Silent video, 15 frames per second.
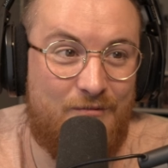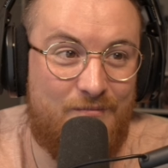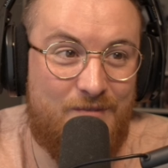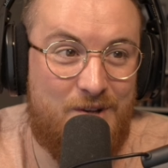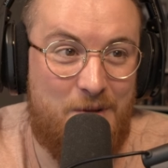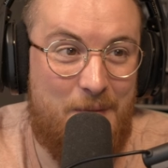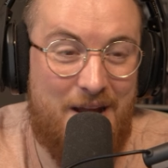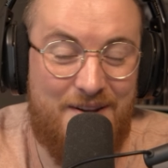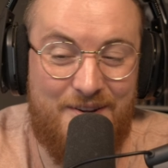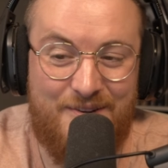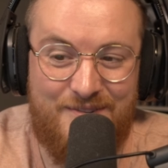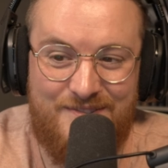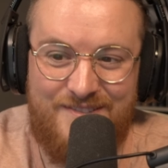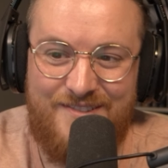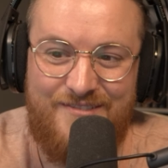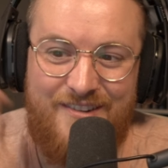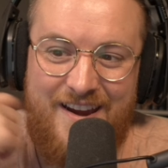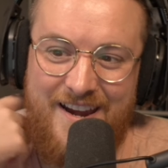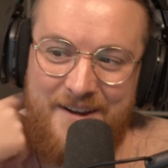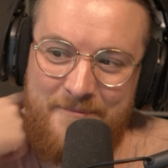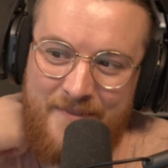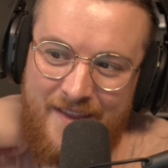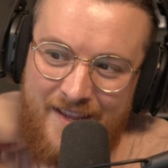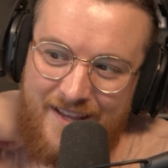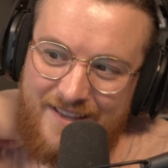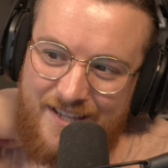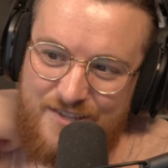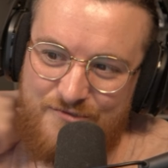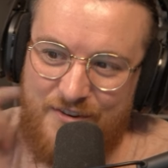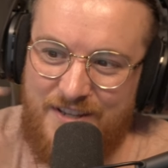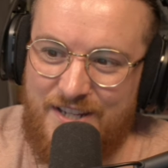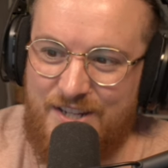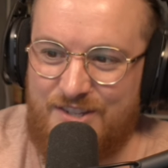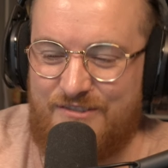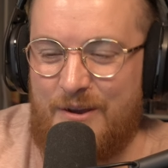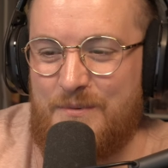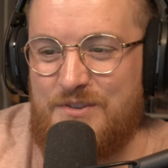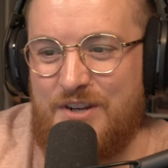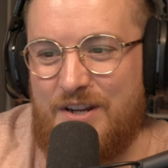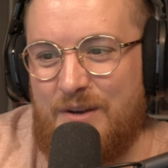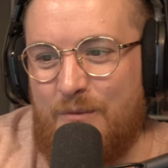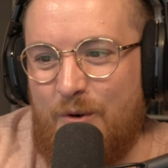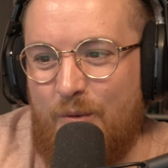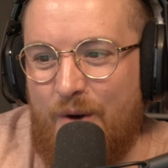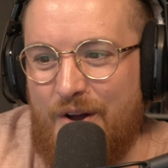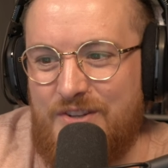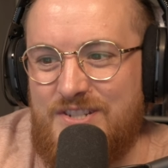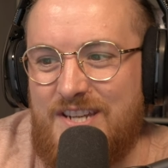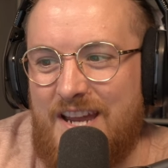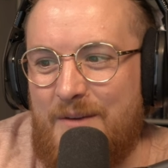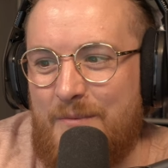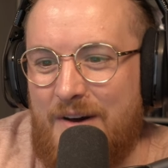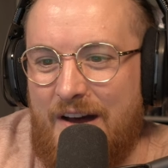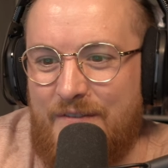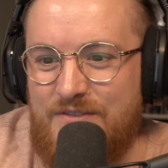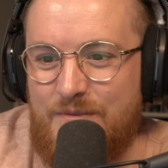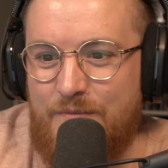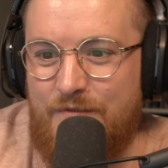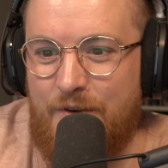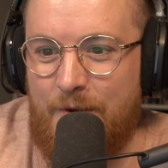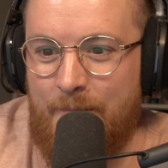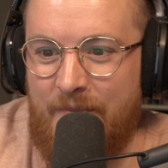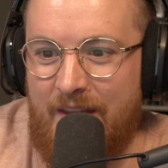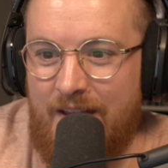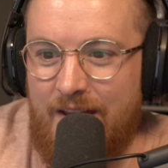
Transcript: commandos, right? Let's read the description and we'll watch it and we'll have some fun.